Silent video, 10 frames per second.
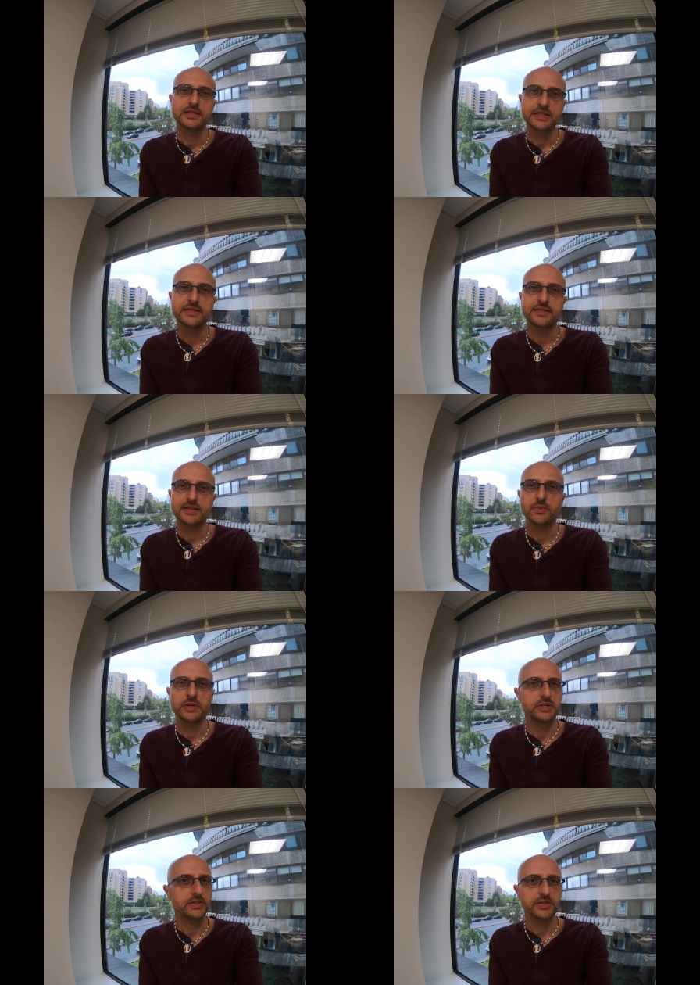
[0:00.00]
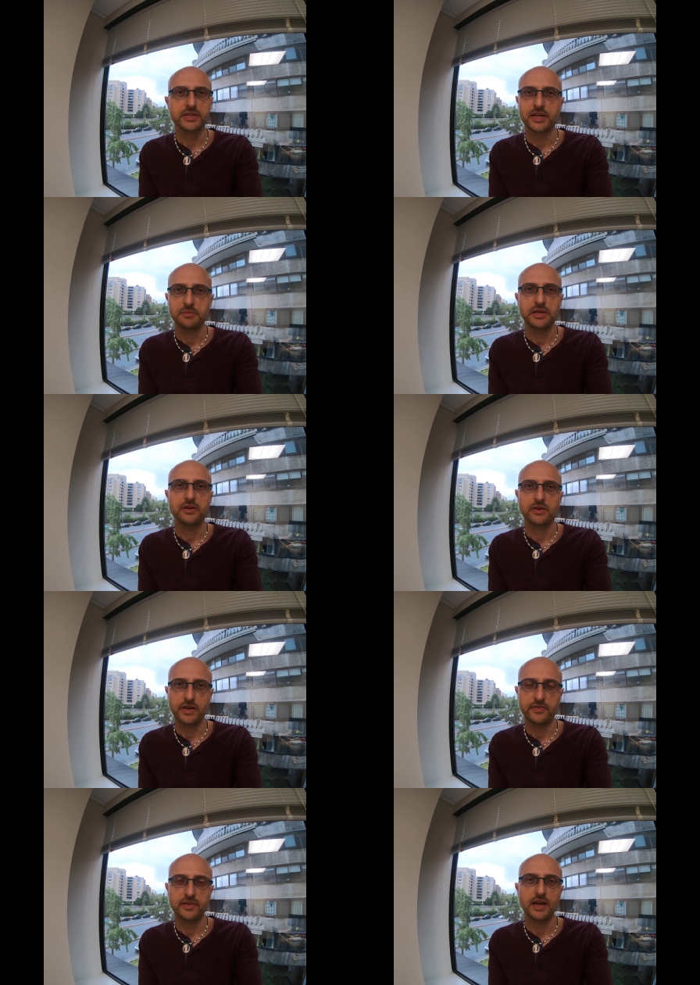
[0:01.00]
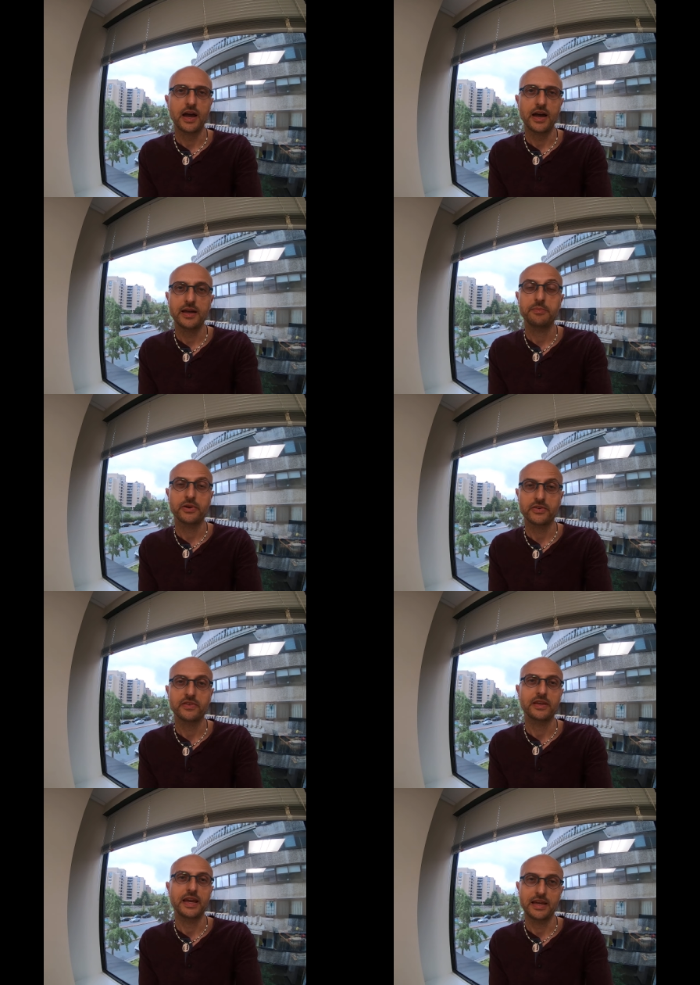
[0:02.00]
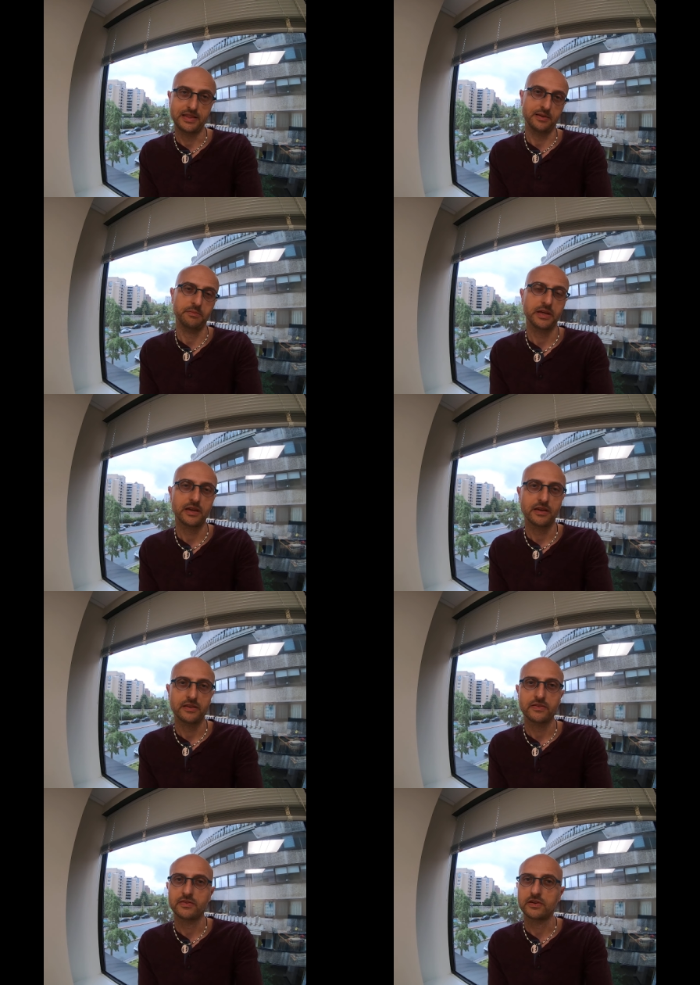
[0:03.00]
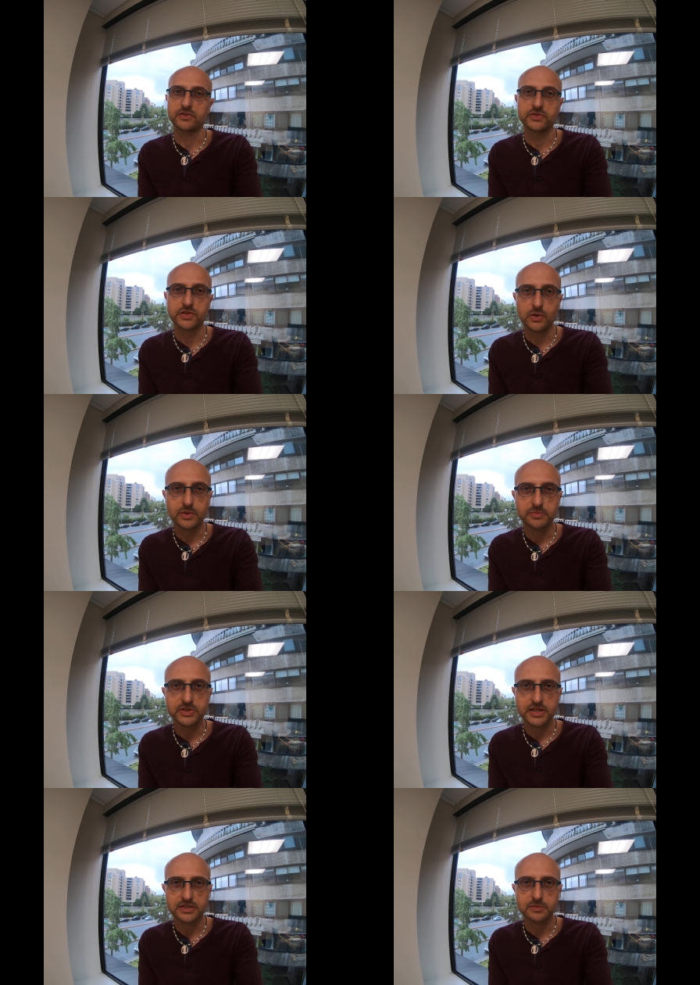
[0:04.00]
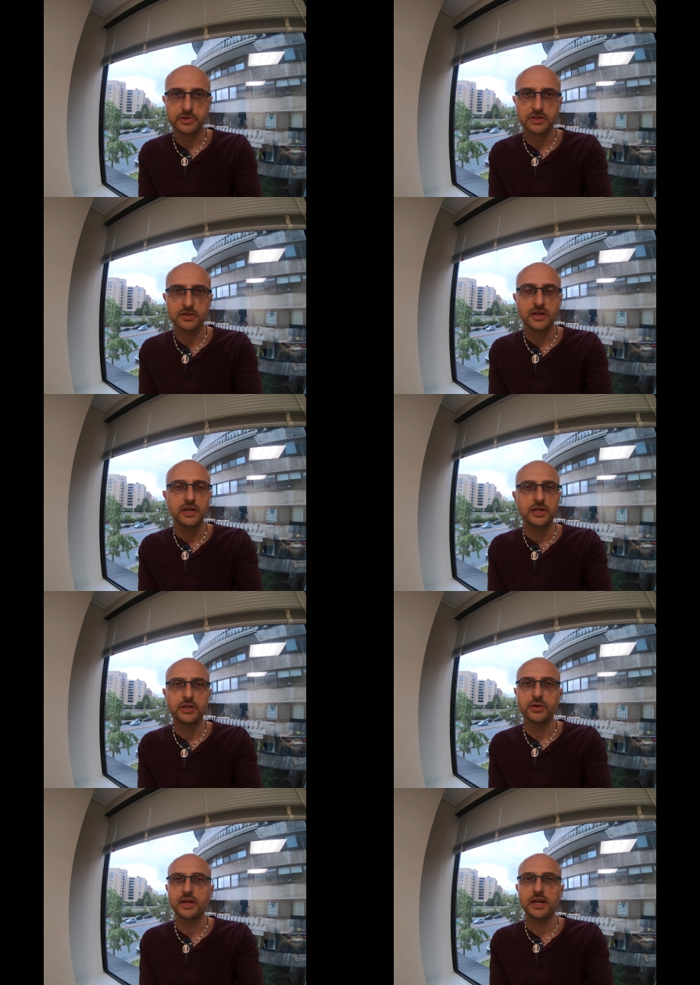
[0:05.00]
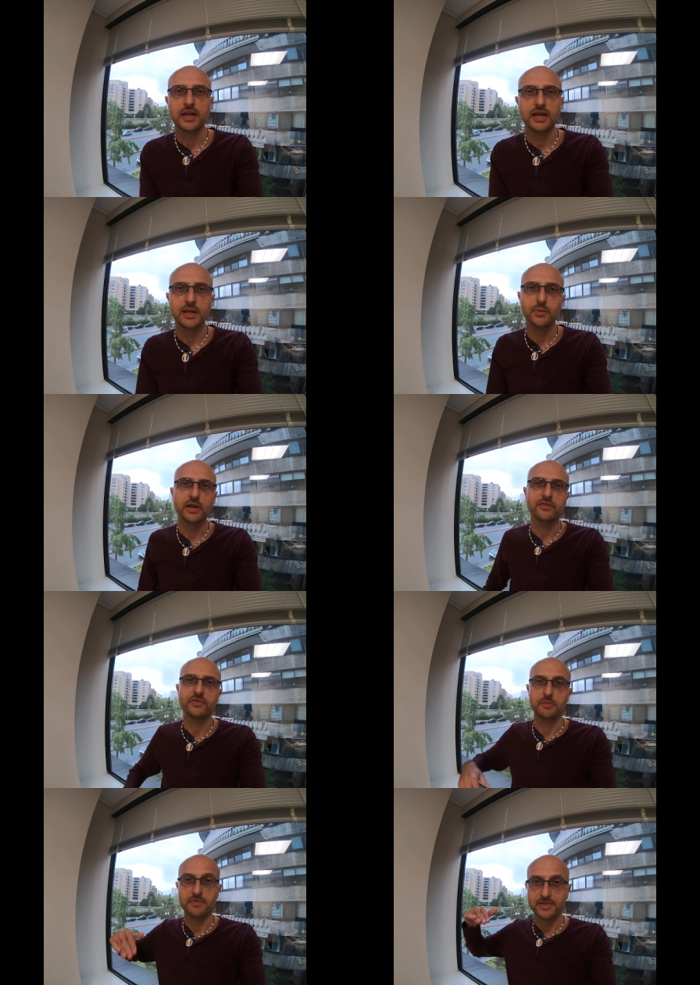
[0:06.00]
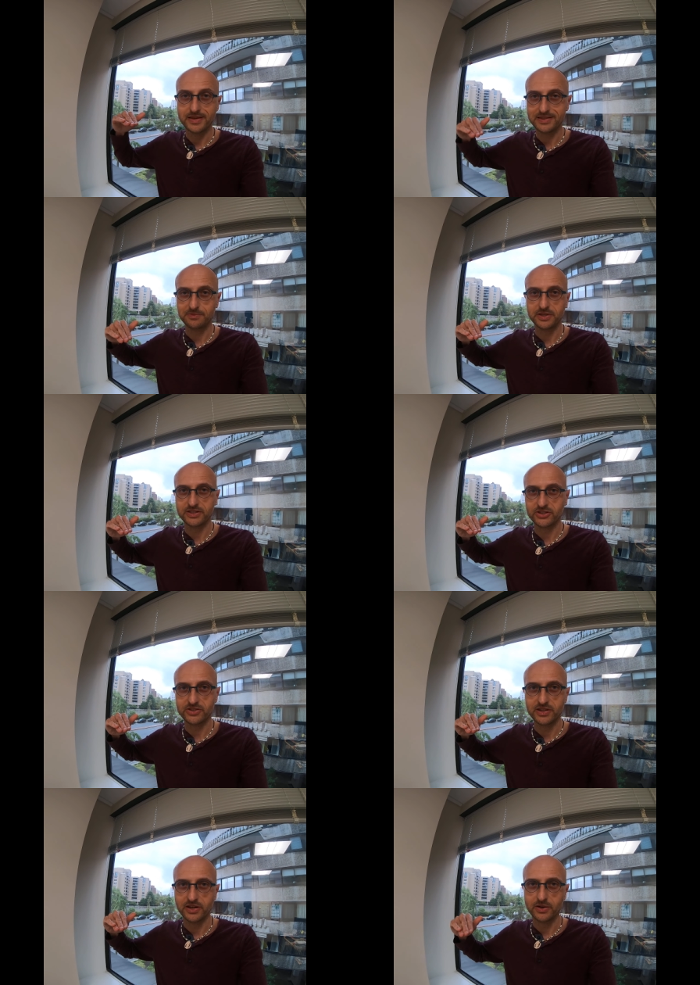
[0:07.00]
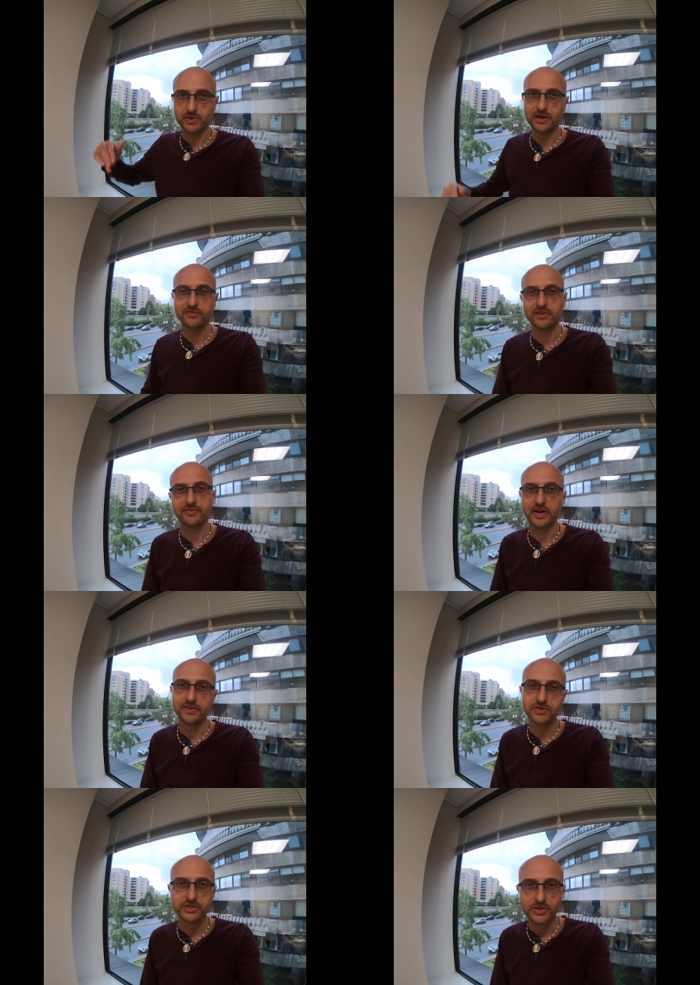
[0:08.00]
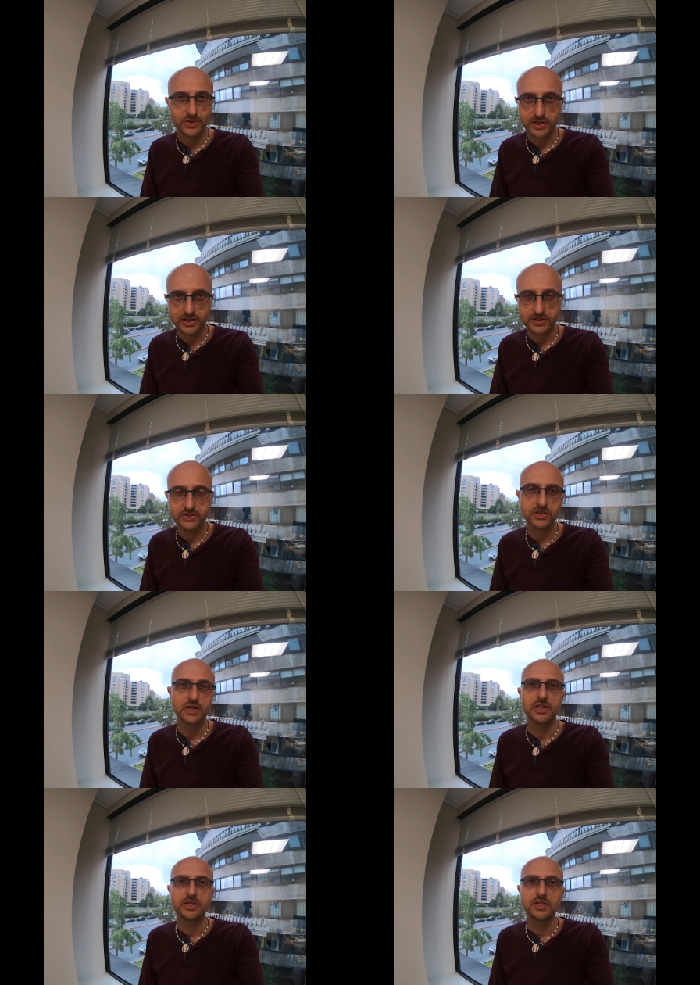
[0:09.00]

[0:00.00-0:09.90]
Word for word: DC winters can be crazy. I personally hate them because they're so unpredictable. You can get anywhere from this much snow every five or so years